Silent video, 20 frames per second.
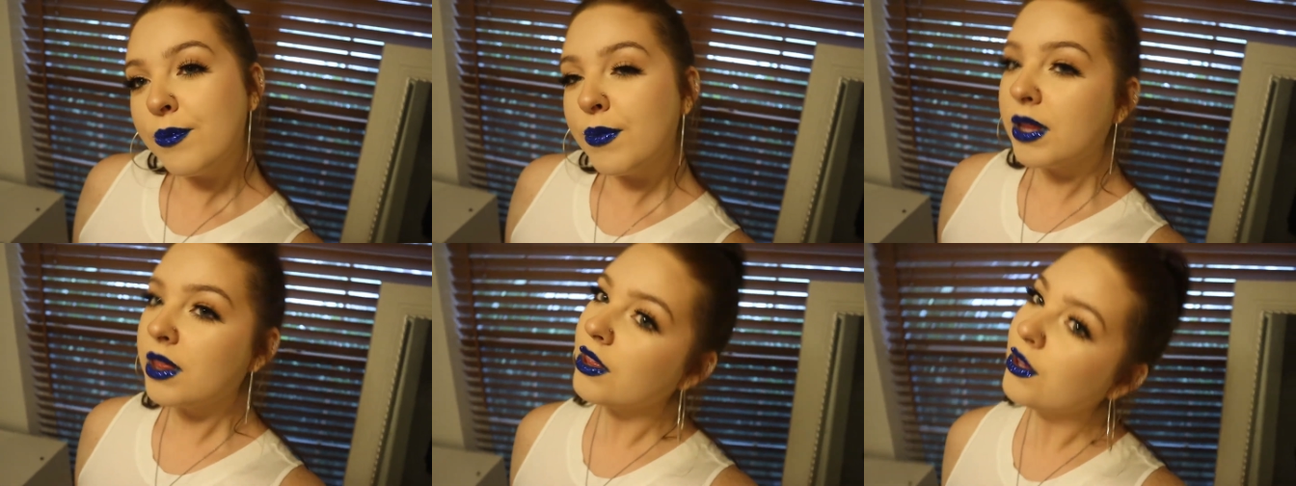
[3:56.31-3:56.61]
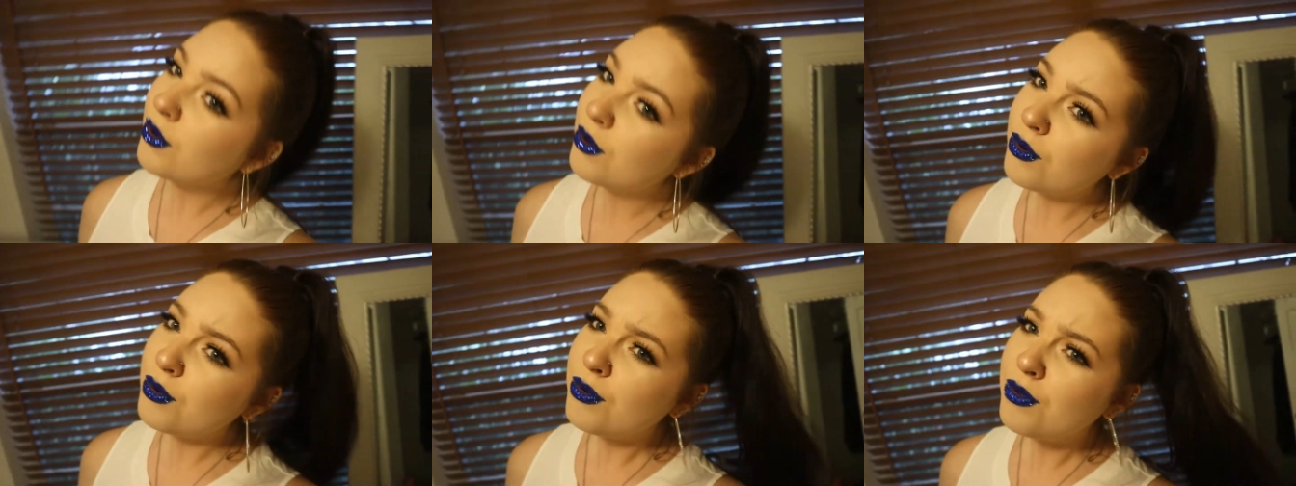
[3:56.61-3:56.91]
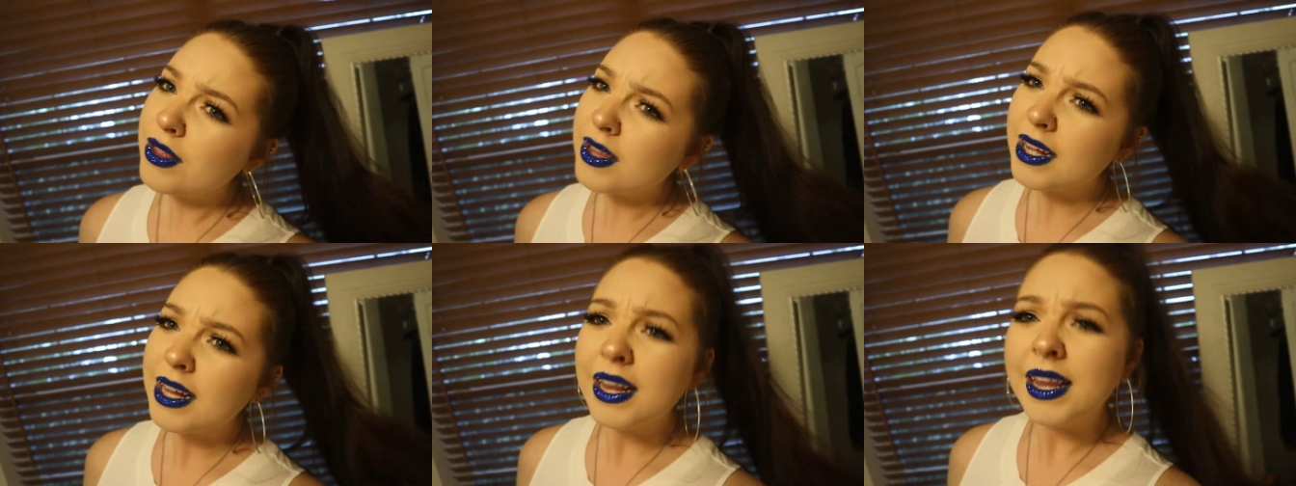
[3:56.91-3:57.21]
But,
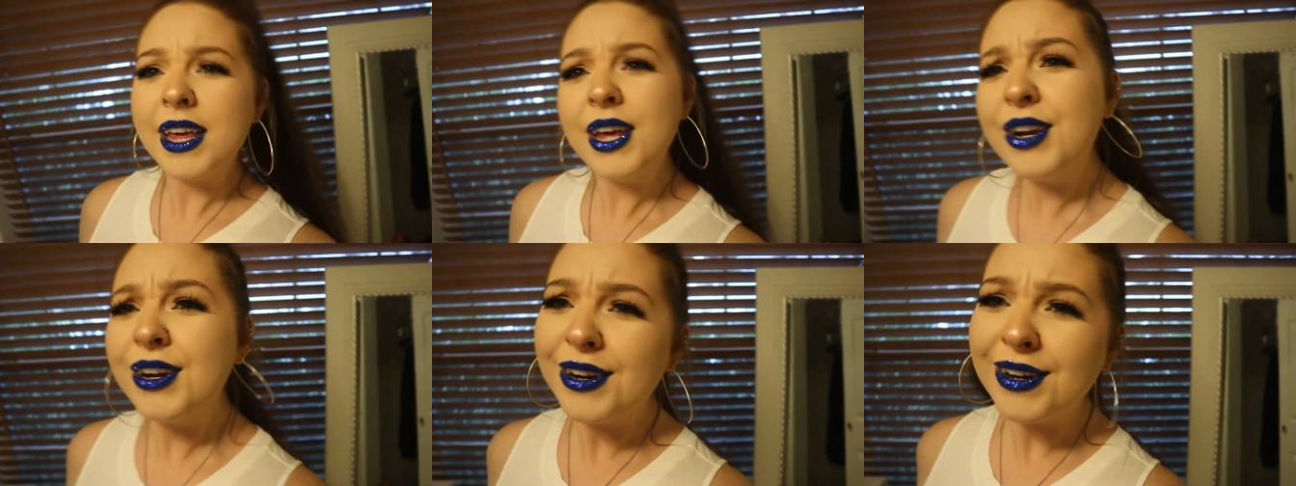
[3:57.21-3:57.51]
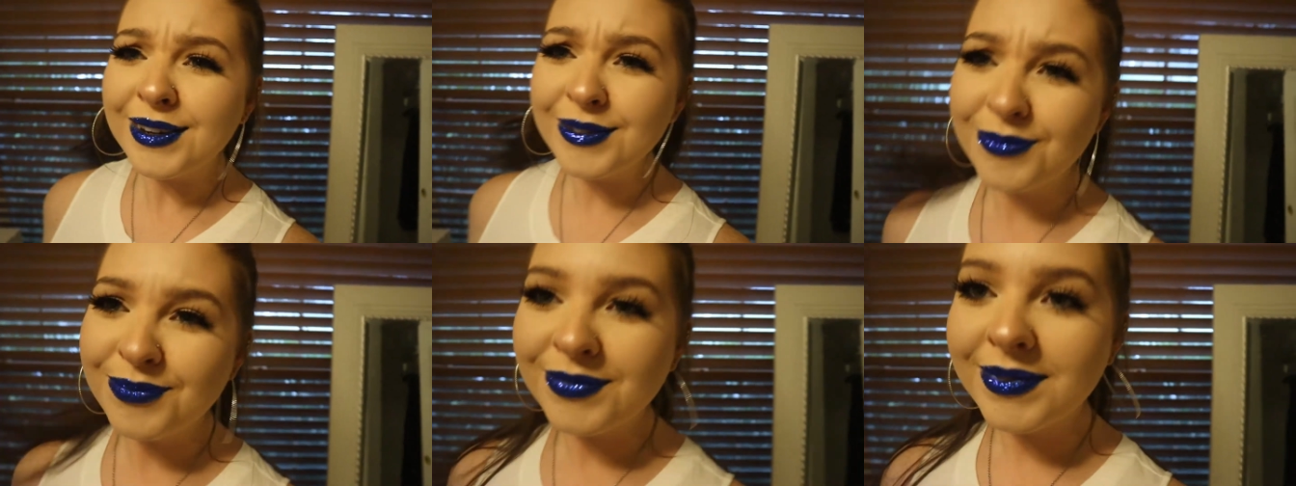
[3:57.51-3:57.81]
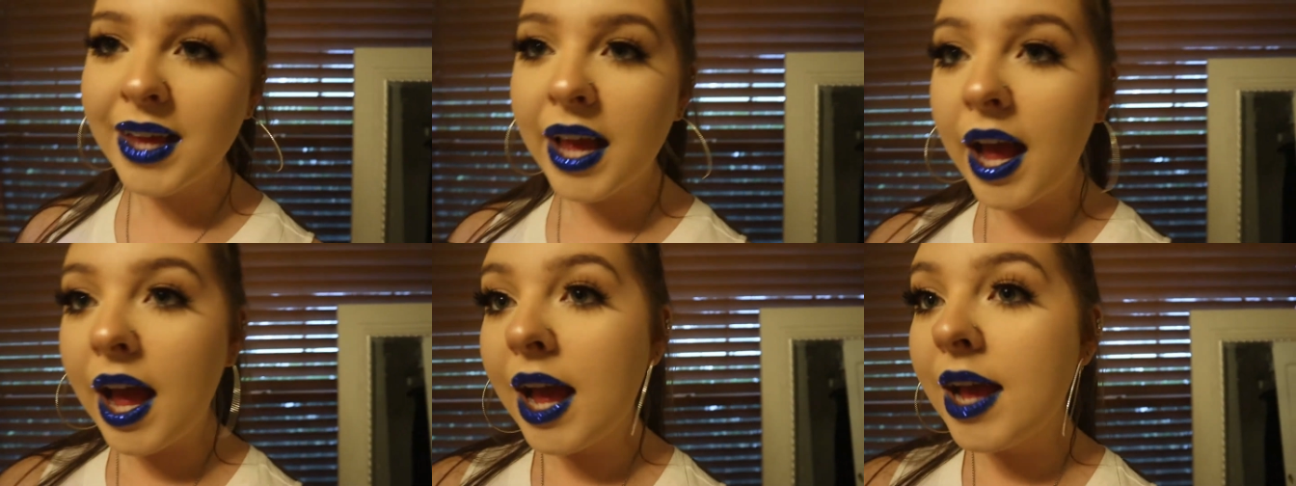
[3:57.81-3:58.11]
ooh, the glitter.
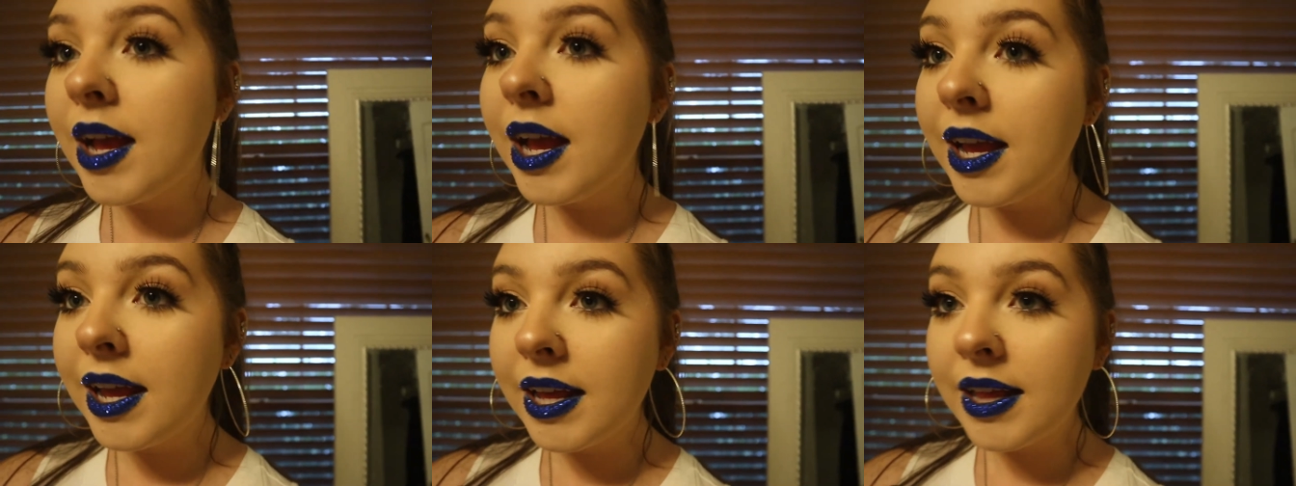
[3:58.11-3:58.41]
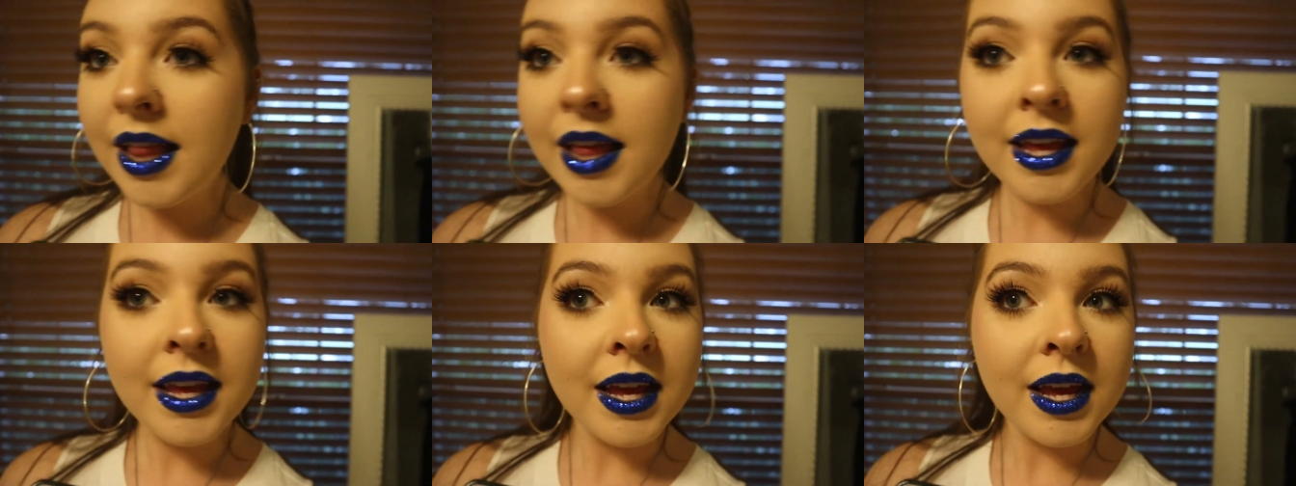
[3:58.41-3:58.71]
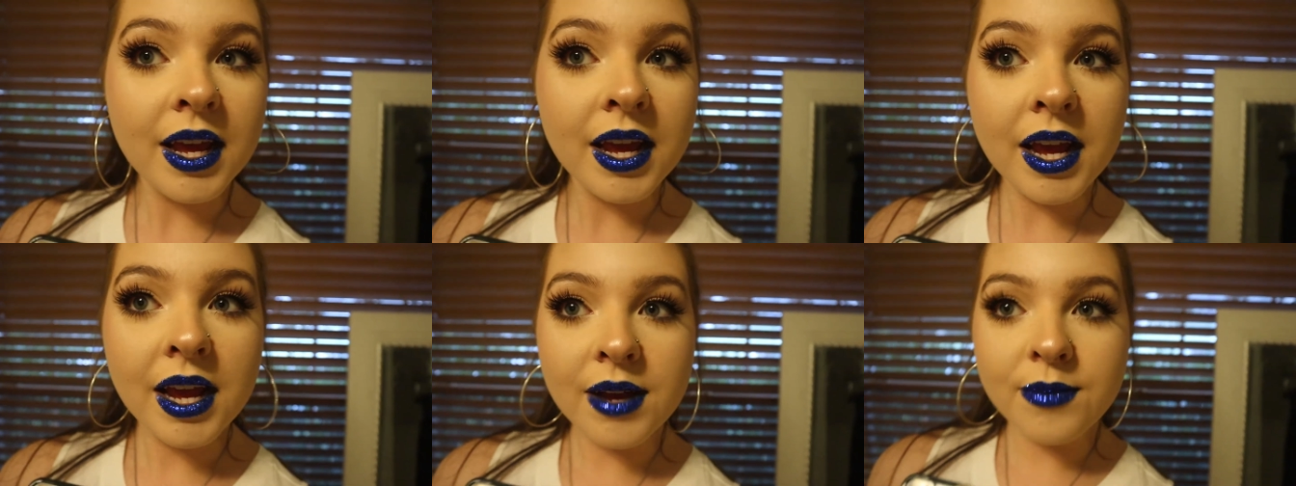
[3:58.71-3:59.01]
I,
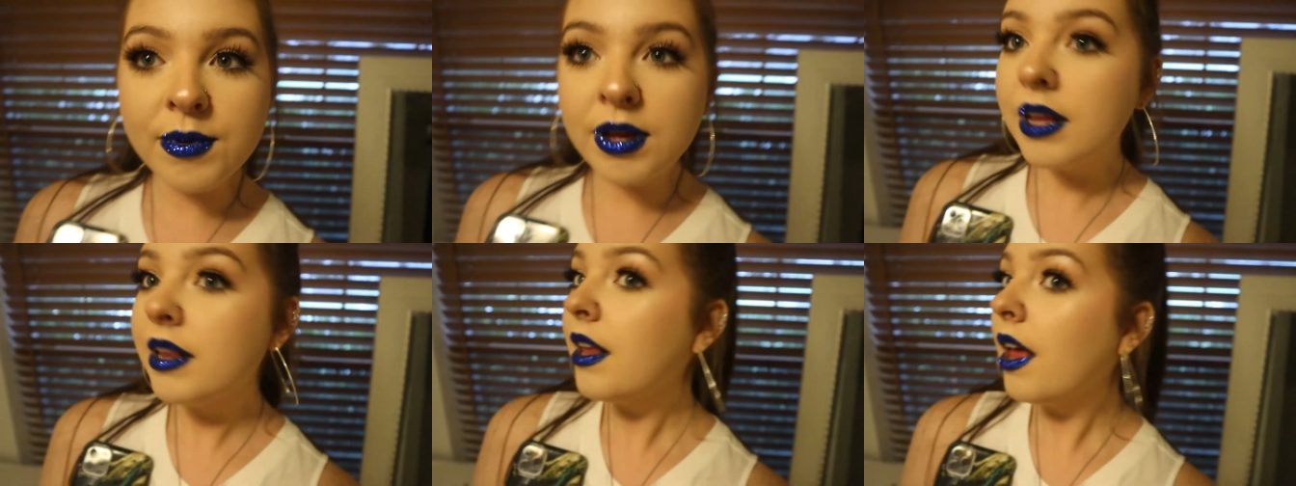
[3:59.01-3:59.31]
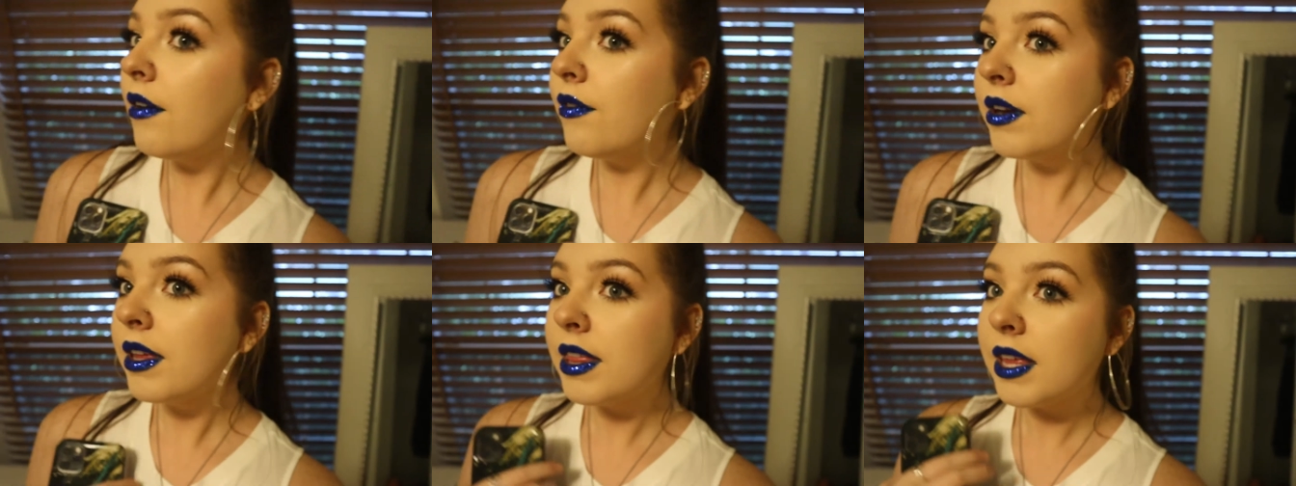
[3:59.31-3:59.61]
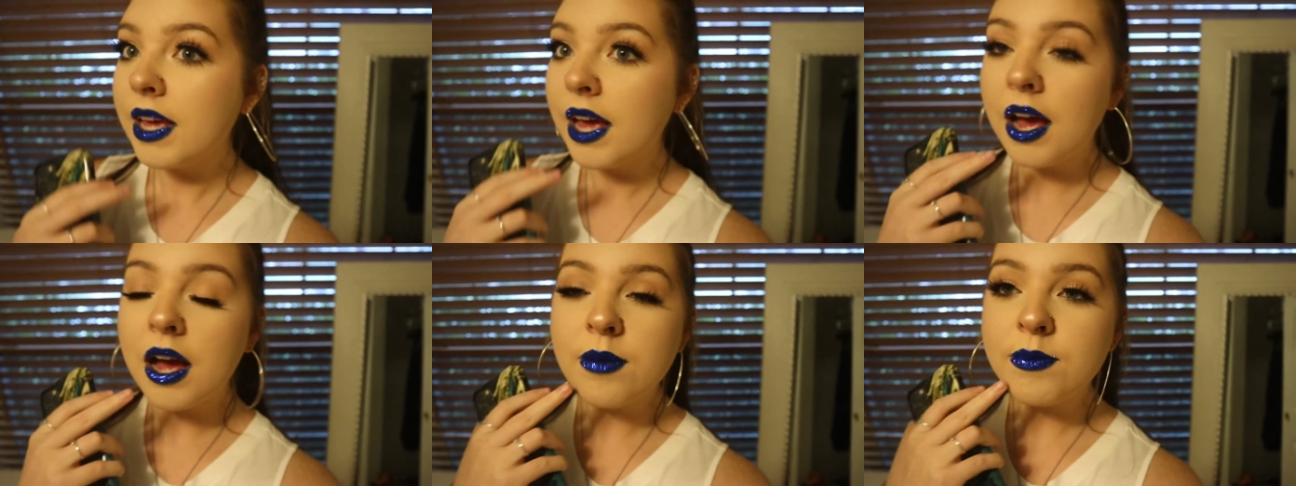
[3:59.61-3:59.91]
like, am in love with it.